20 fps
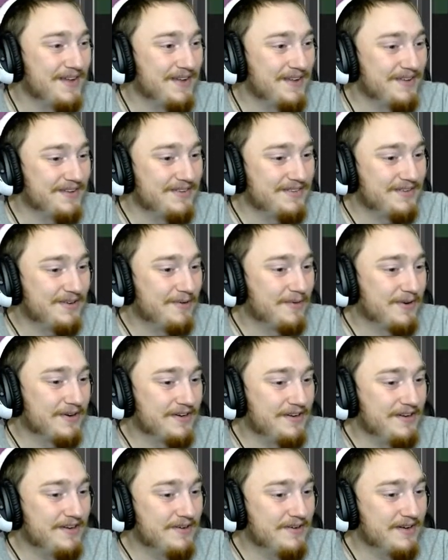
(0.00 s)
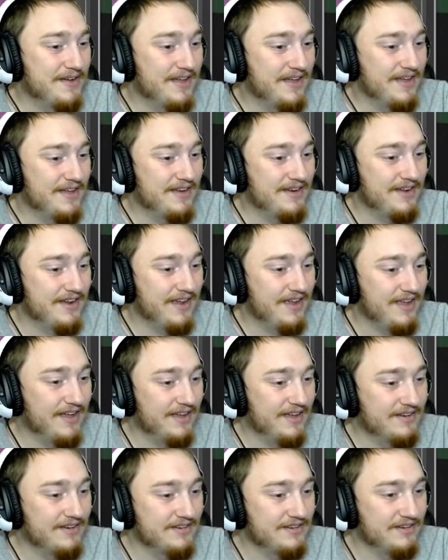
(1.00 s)
So we're going to go ahead
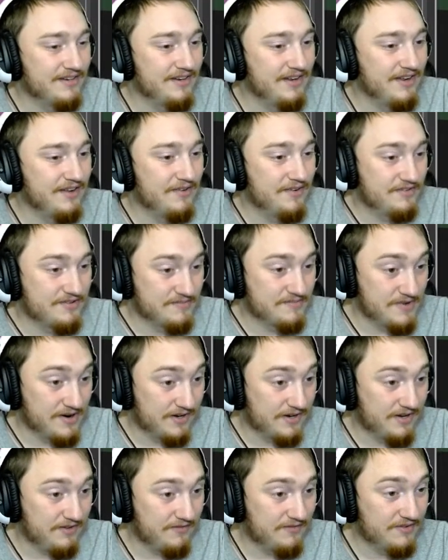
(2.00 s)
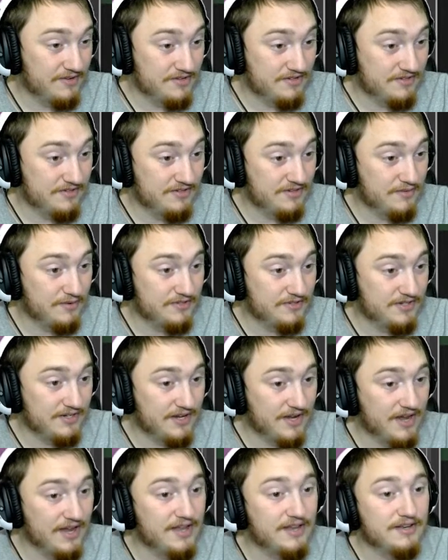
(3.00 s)
and increase our marketing efficiency once
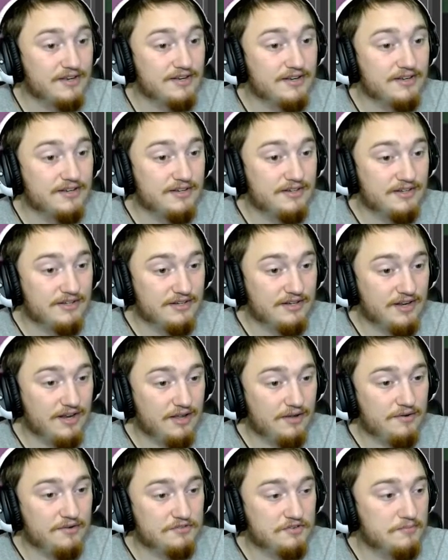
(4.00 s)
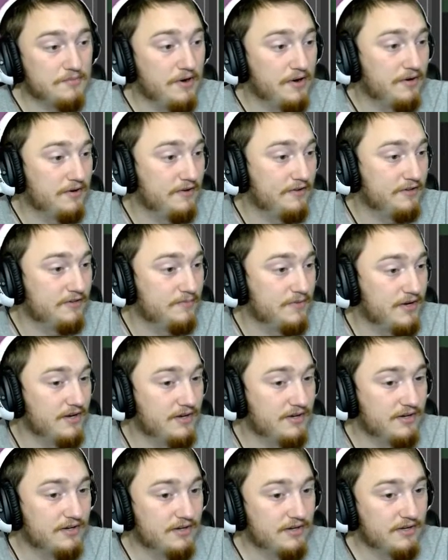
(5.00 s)
again, increase our marketing speed.
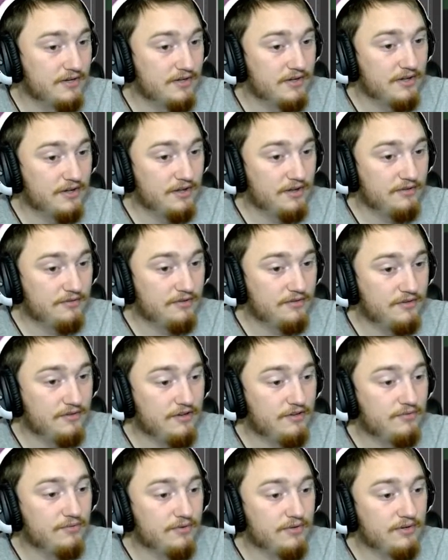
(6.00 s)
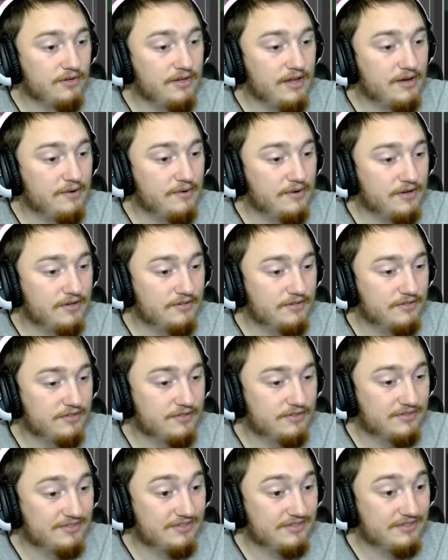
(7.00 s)
So these will allow
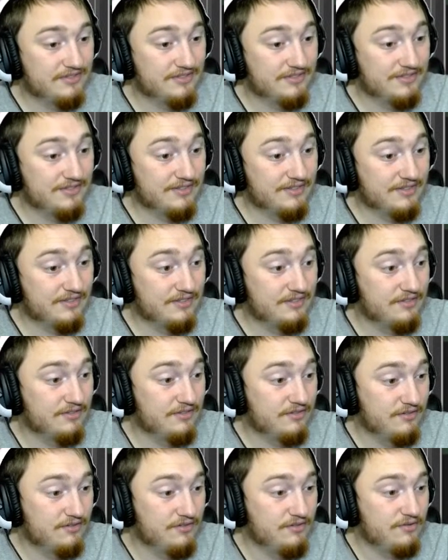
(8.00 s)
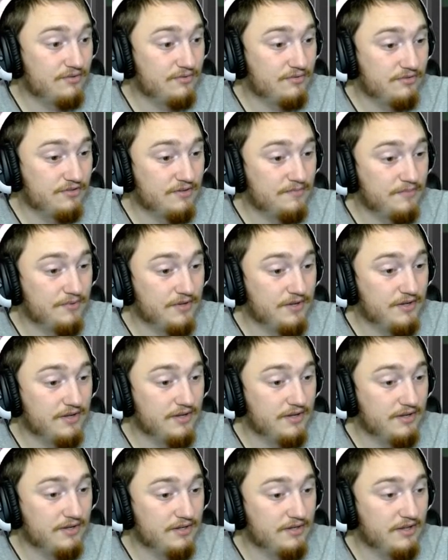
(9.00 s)
us to simply
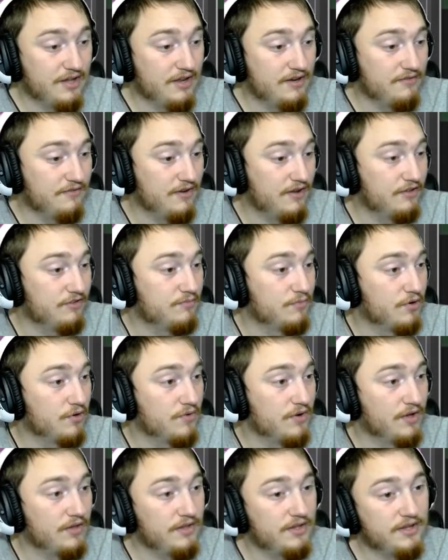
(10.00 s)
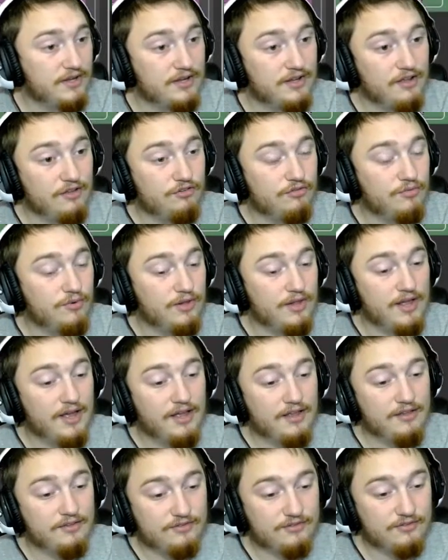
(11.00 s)
gain fans more quickly, as well
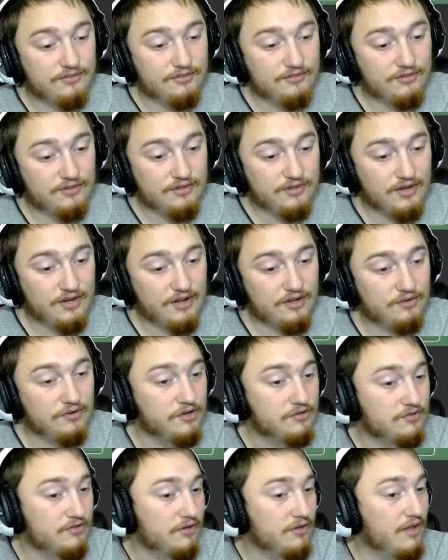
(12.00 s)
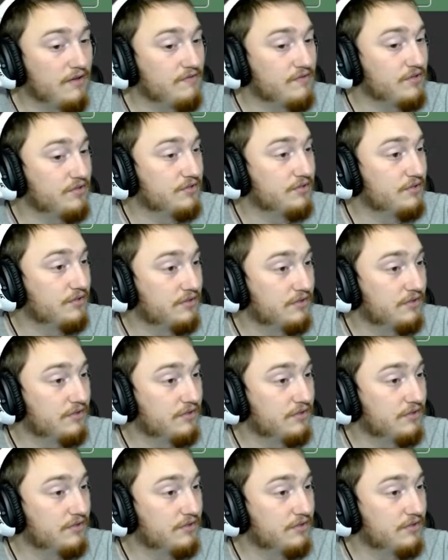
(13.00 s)
as increase our levels.